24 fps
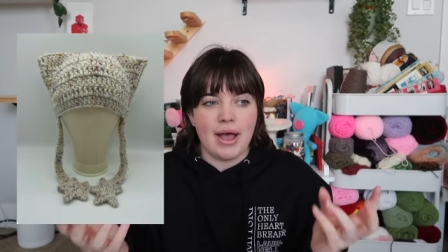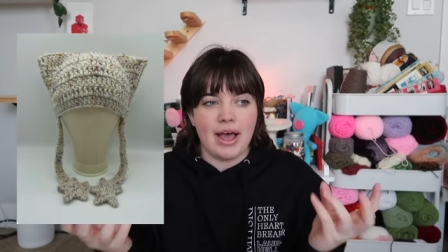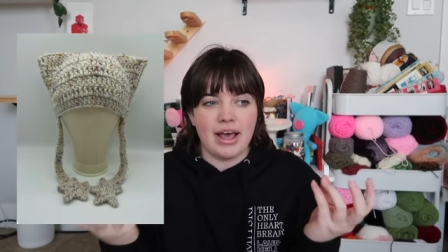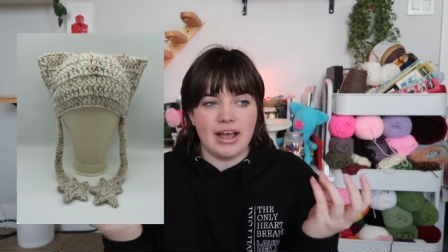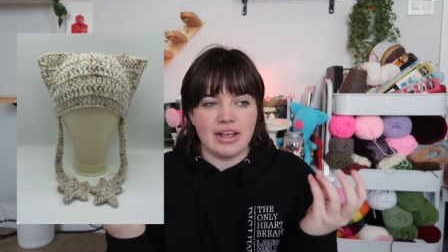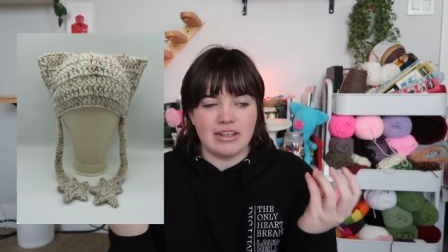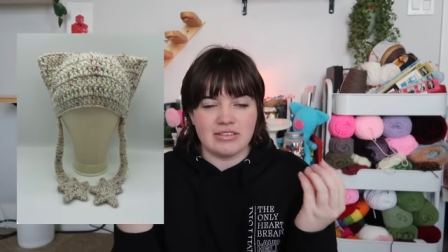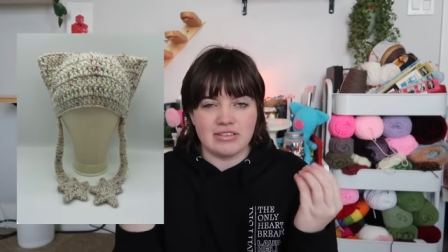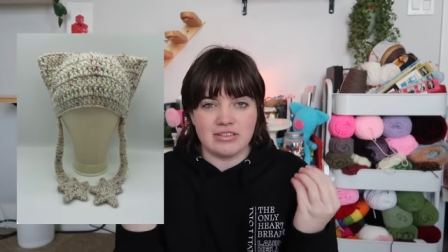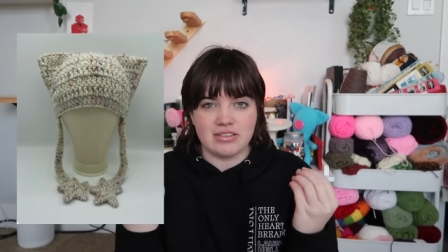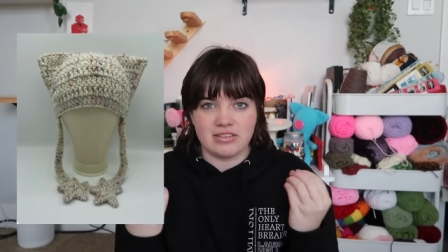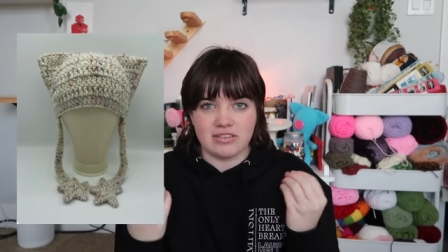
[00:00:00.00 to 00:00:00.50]

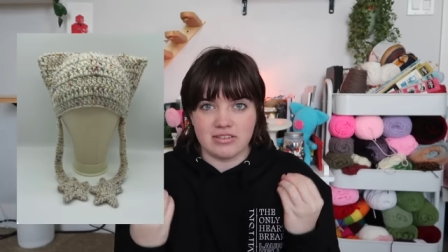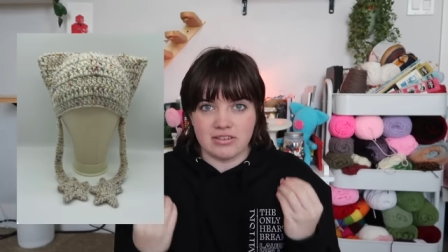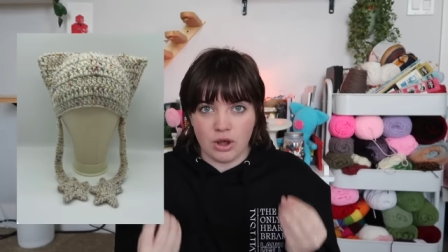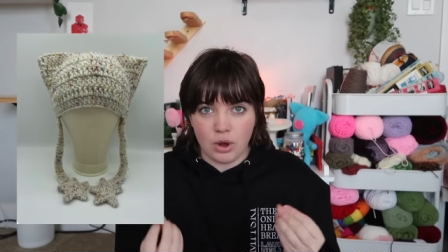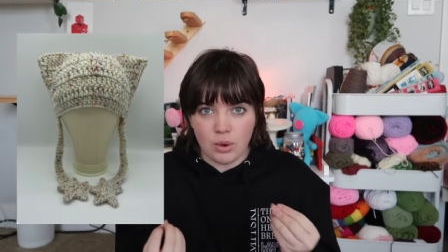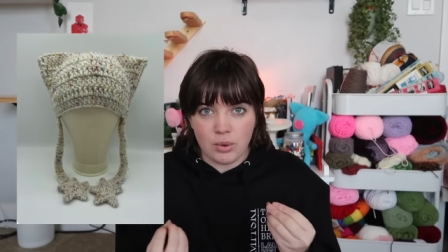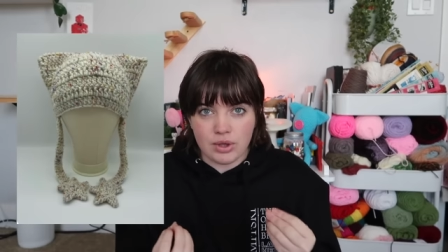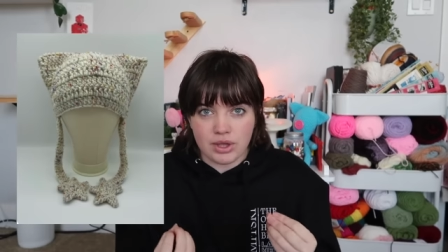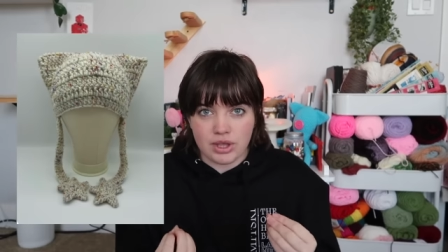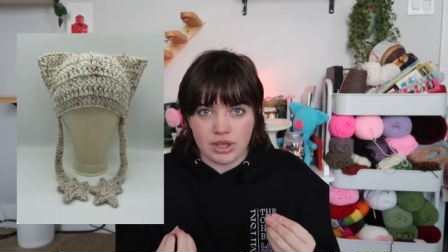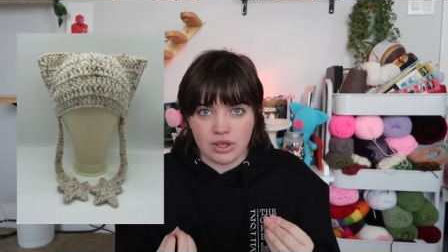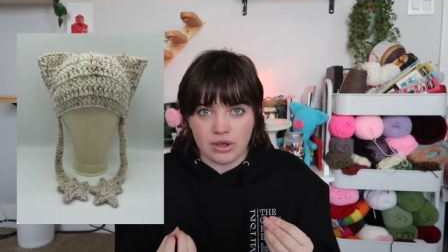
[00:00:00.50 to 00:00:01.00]
It's
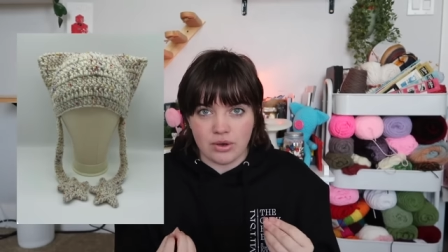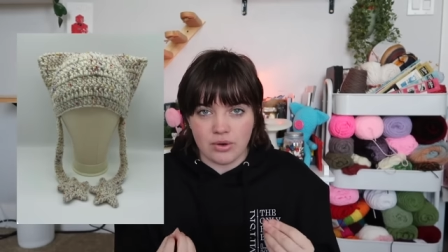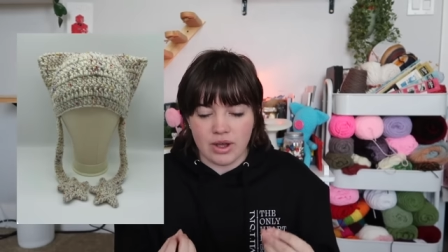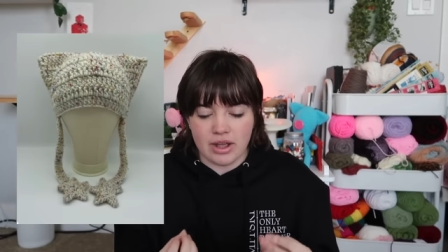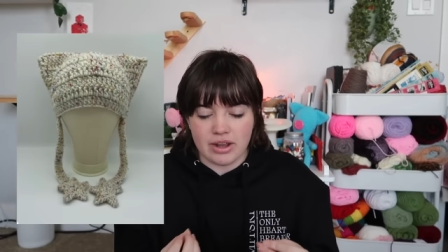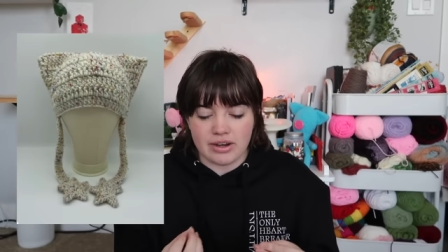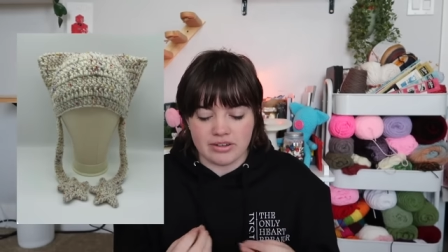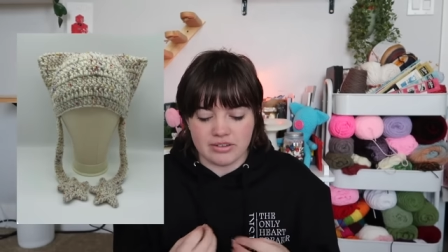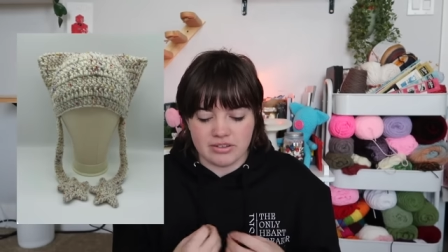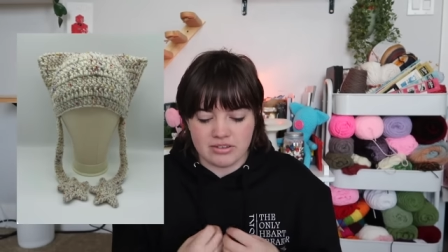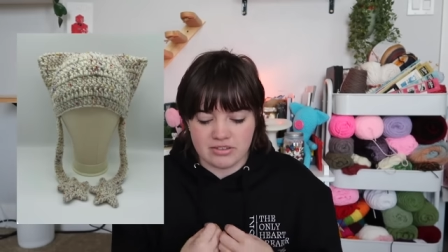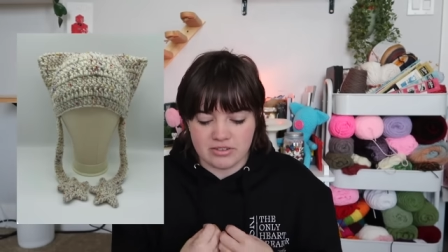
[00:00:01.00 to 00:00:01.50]
so cute
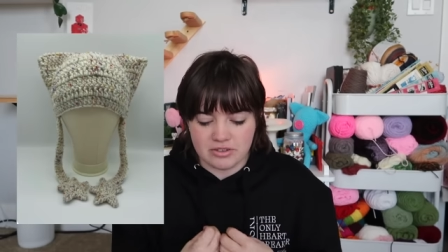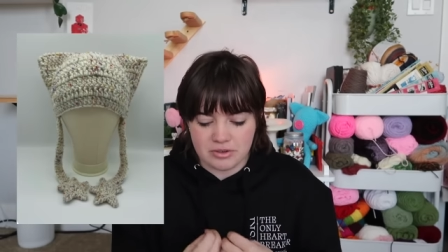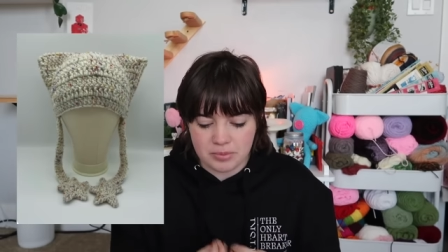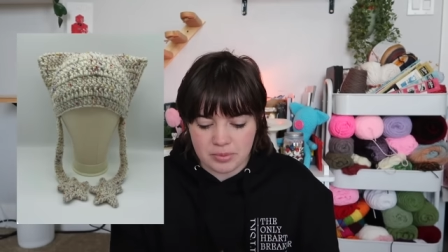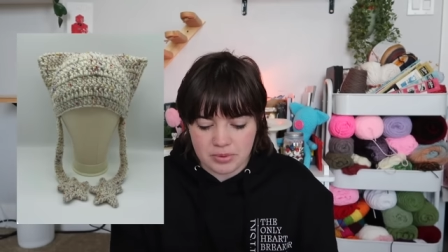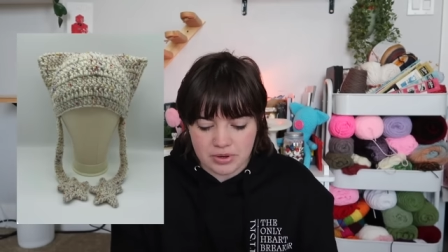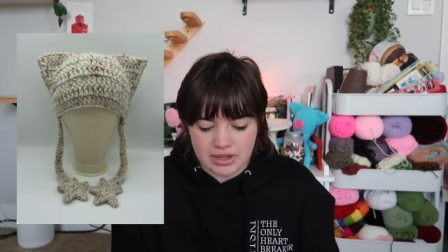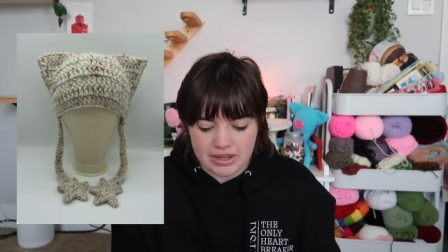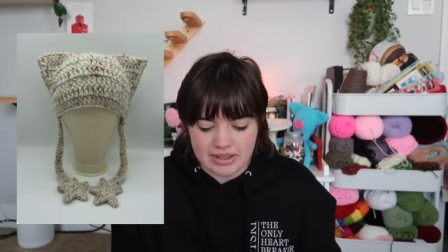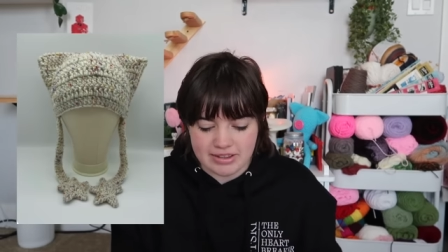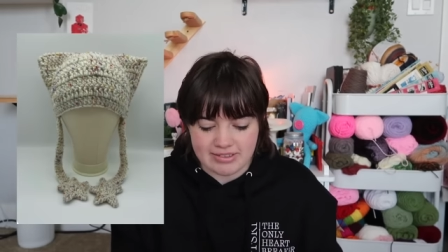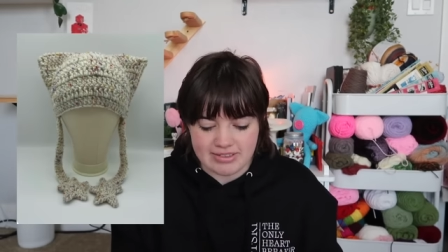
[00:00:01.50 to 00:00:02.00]
and it's
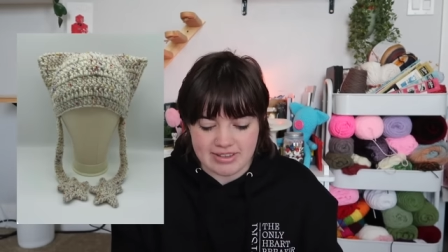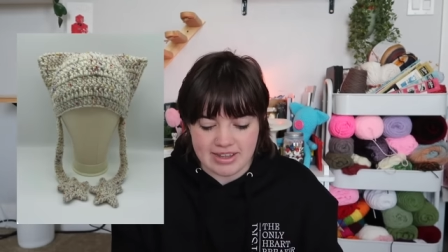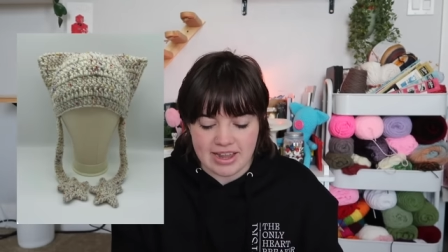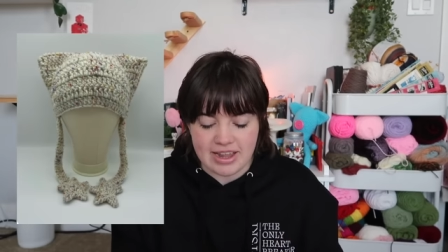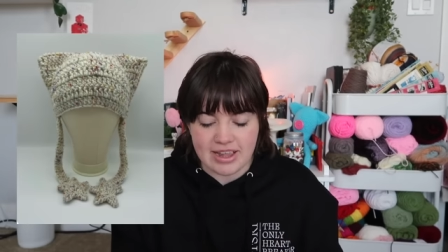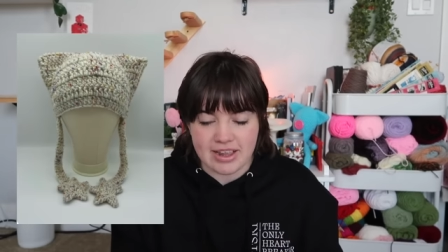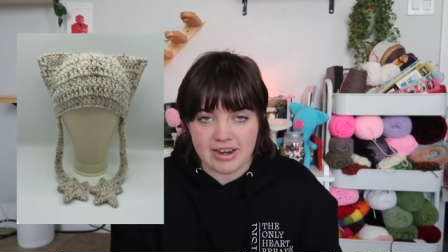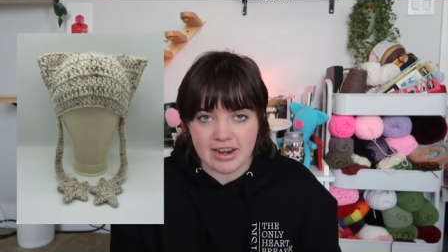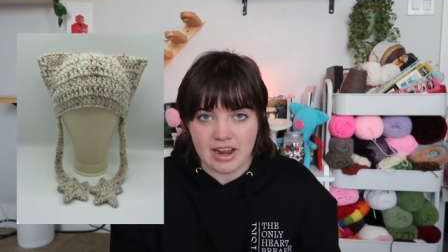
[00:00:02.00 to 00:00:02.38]
super easy.